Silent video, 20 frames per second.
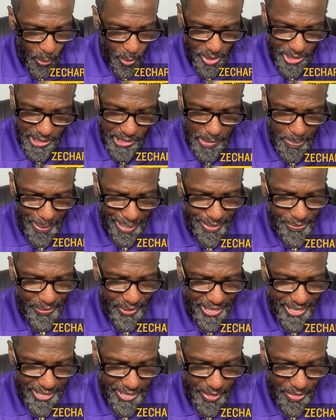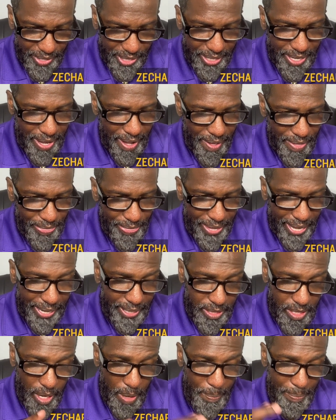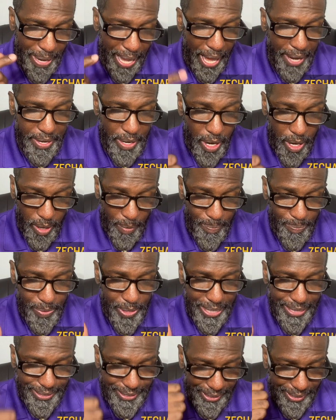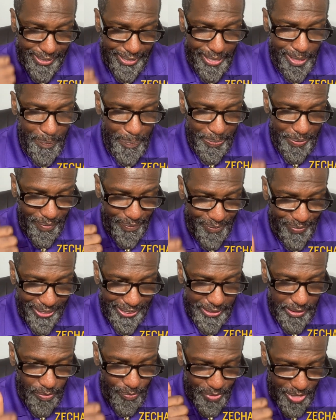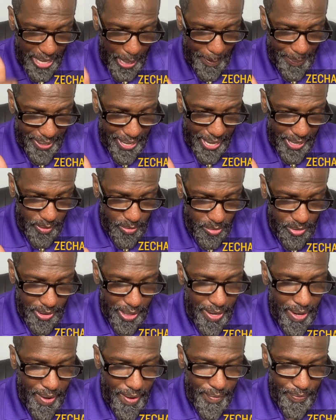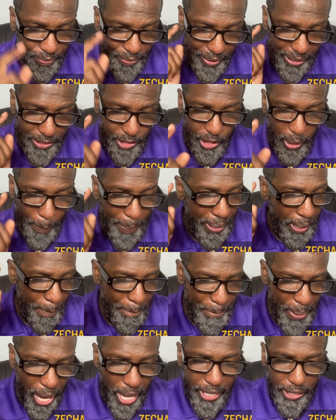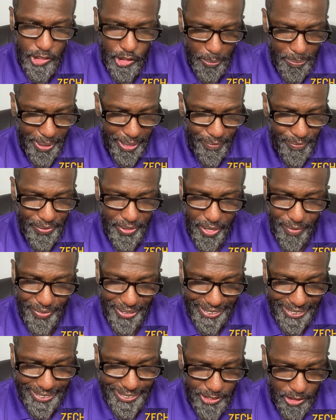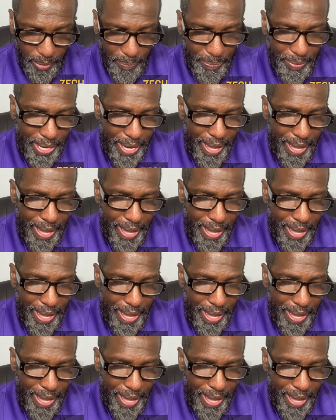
will smite the heathen that come not up to keep the Feast of Tabernacles. This shall be the punishment of Egypt